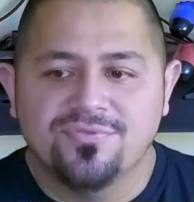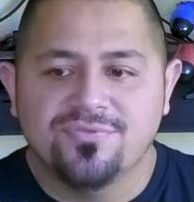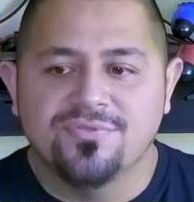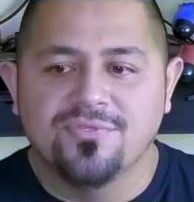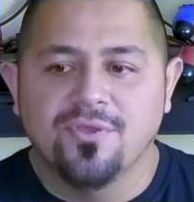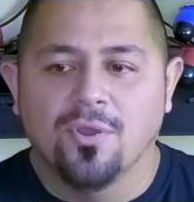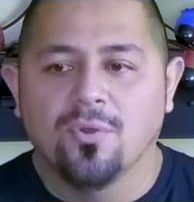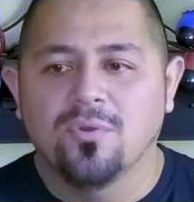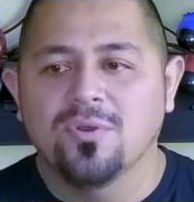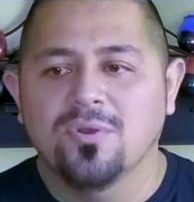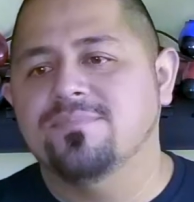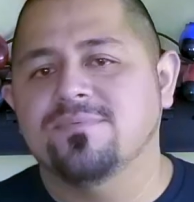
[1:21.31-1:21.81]

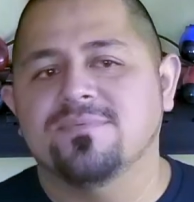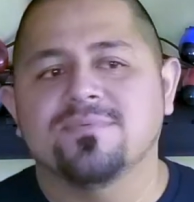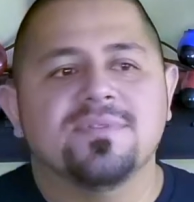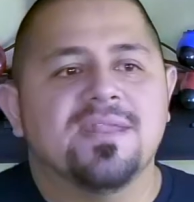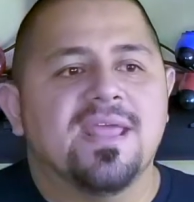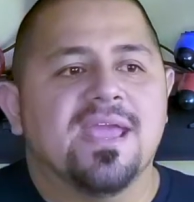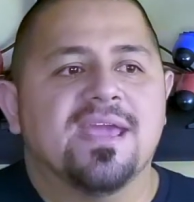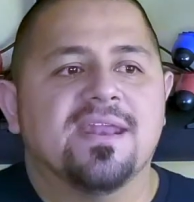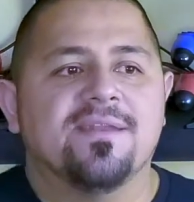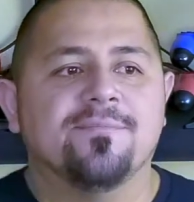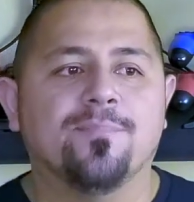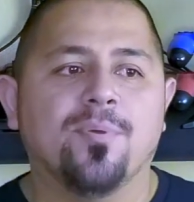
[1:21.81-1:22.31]
The only
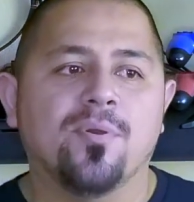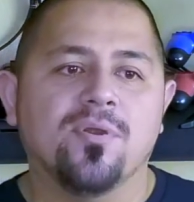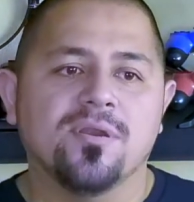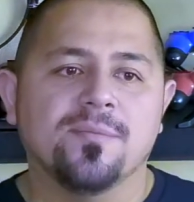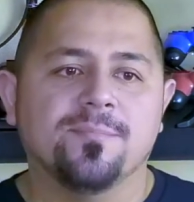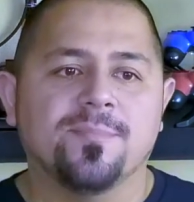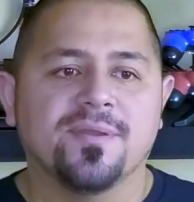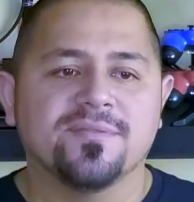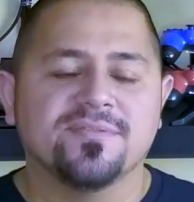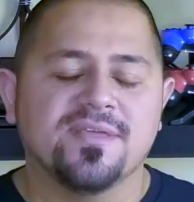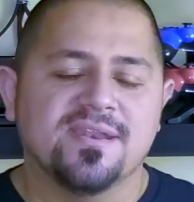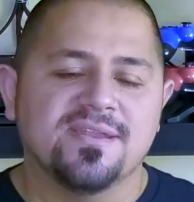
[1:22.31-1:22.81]
negative part
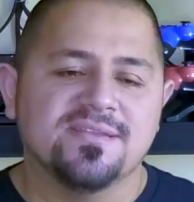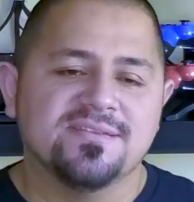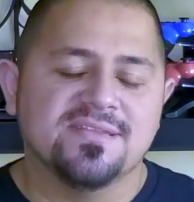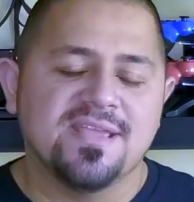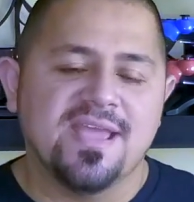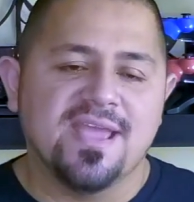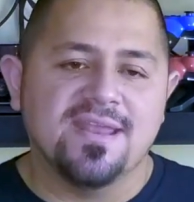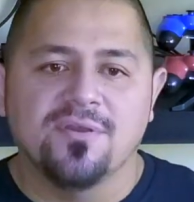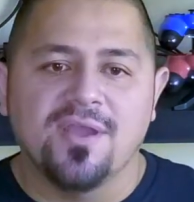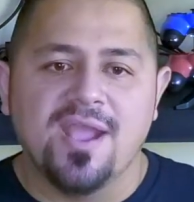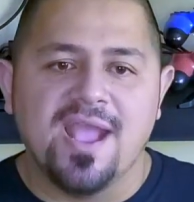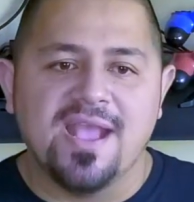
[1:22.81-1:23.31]
about that is
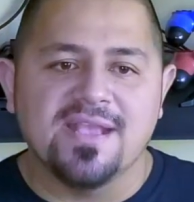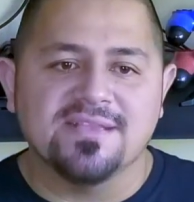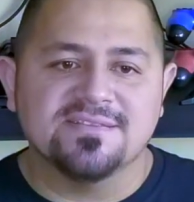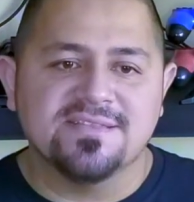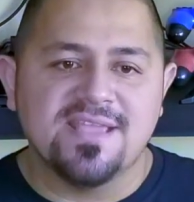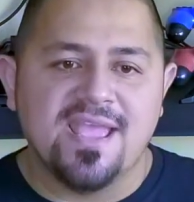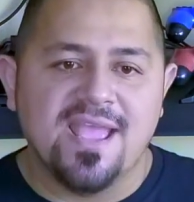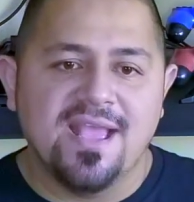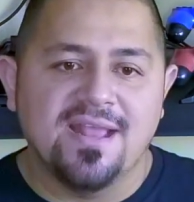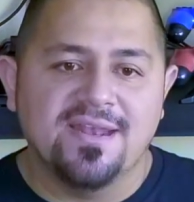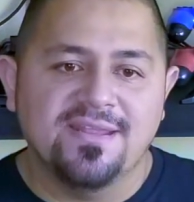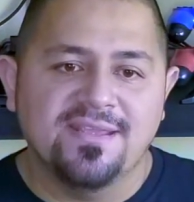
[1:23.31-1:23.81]
that as
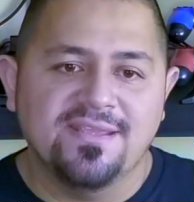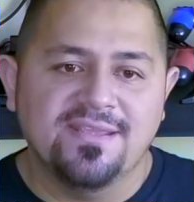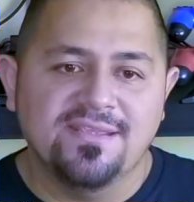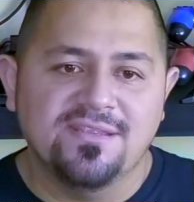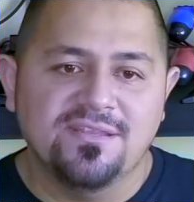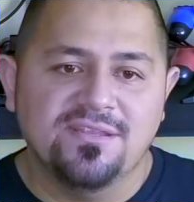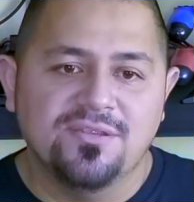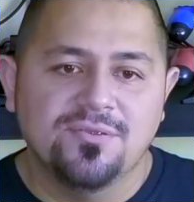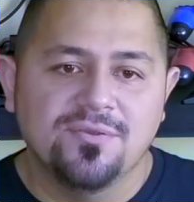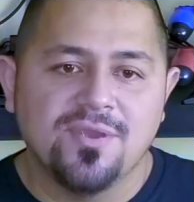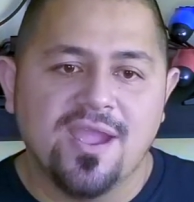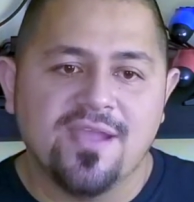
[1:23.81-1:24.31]
Ellie,
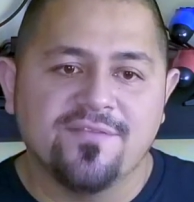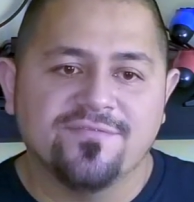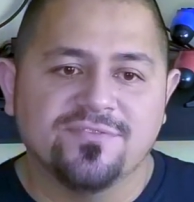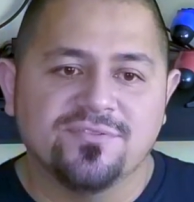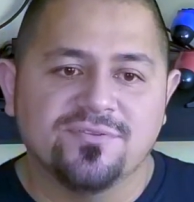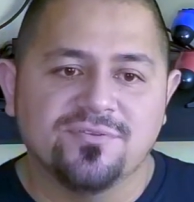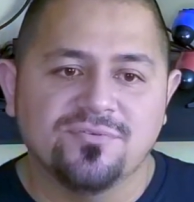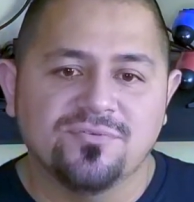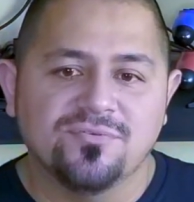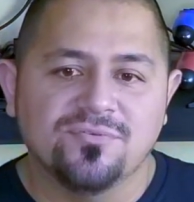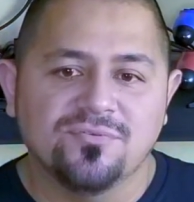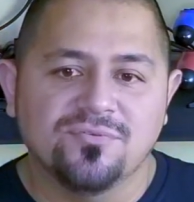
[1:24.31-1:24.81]
you have
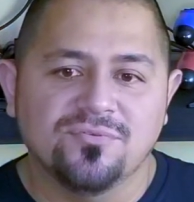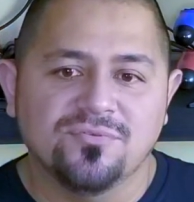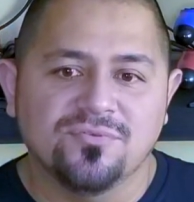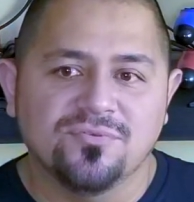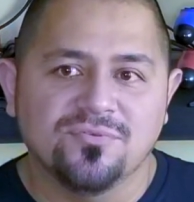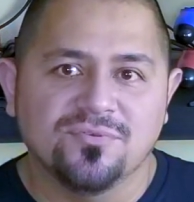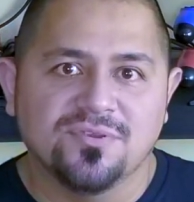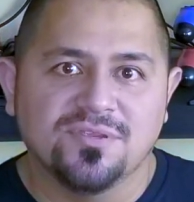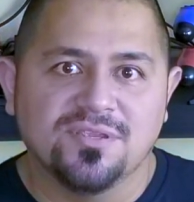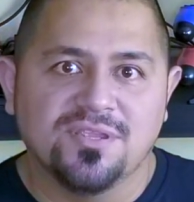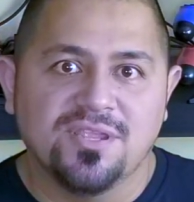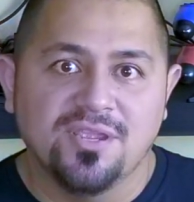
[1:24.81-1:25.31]

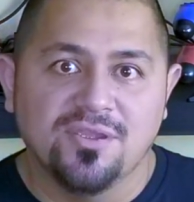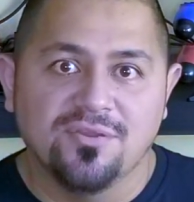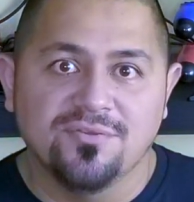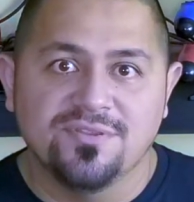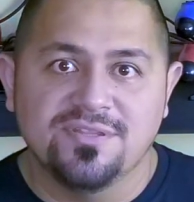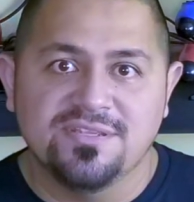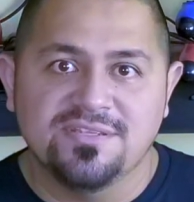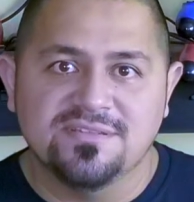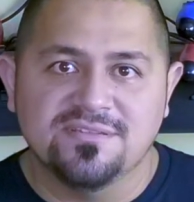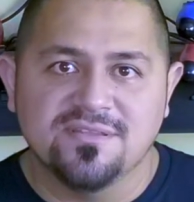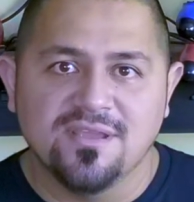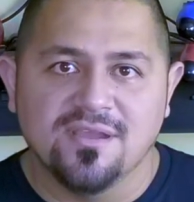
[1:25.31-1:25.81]
to kill
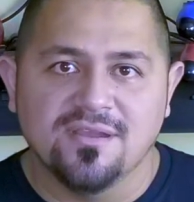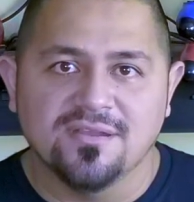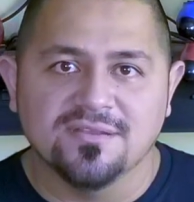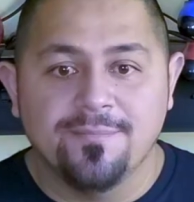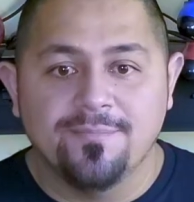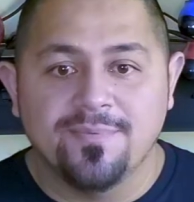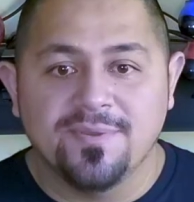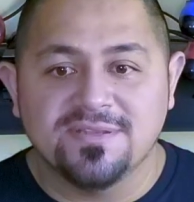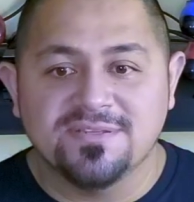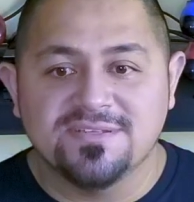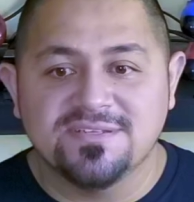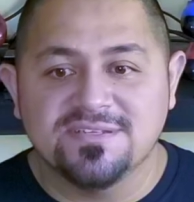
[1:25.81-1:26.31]
these dogs,
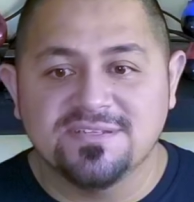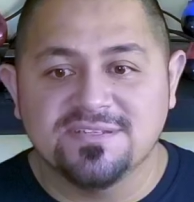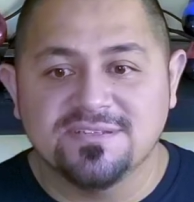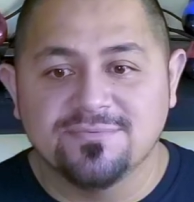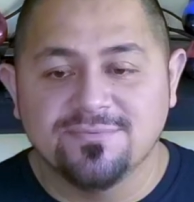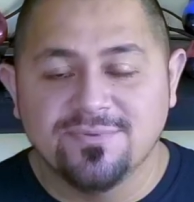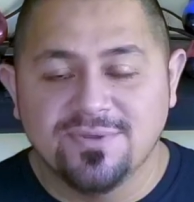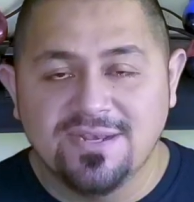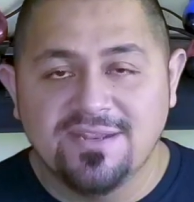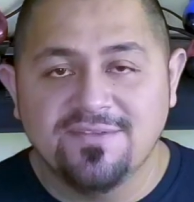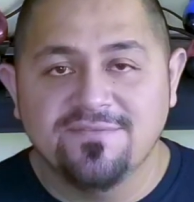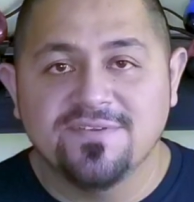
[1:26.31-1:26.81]
and she's
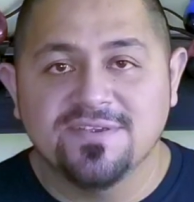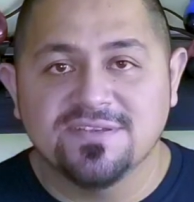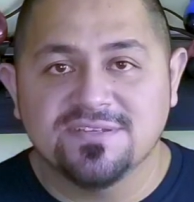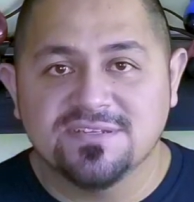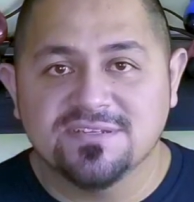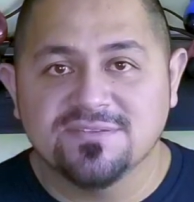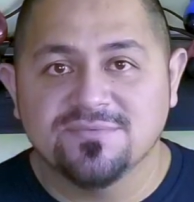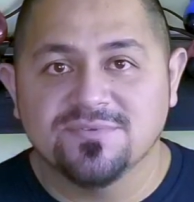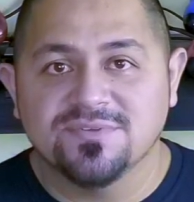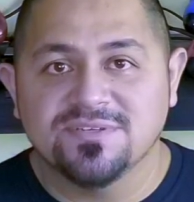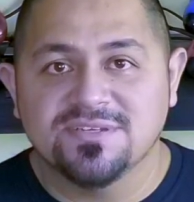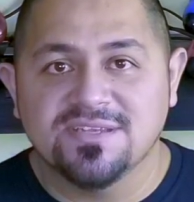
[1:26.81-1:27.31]
really
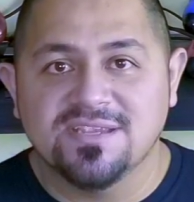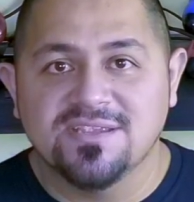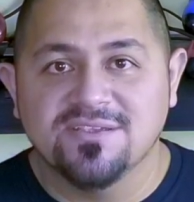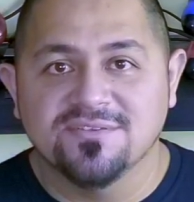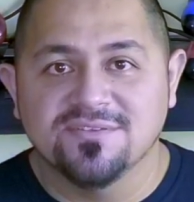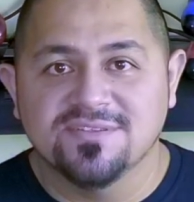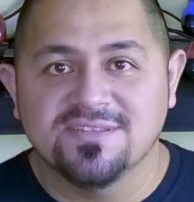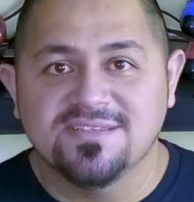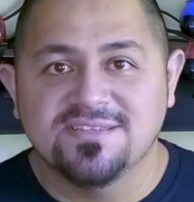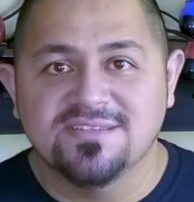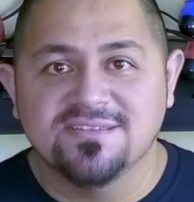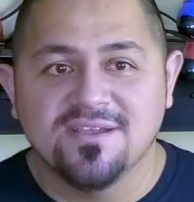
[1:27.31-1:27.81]
vicious when she
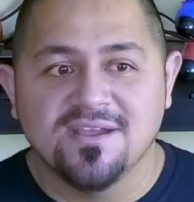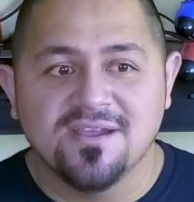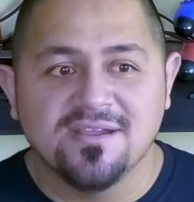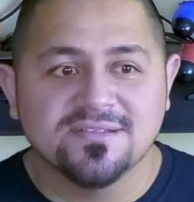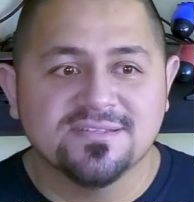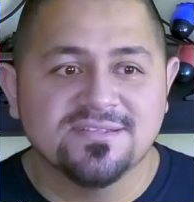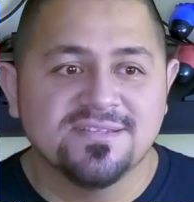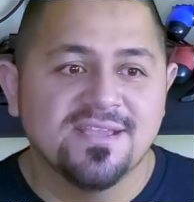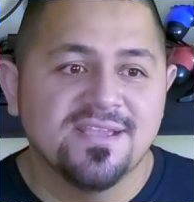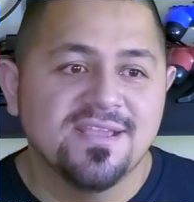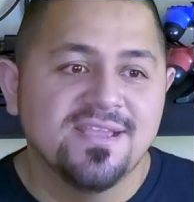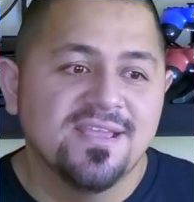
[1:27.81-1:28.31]
kills these
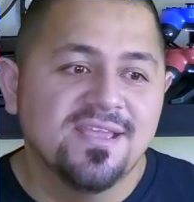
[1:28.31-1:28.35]
dogs.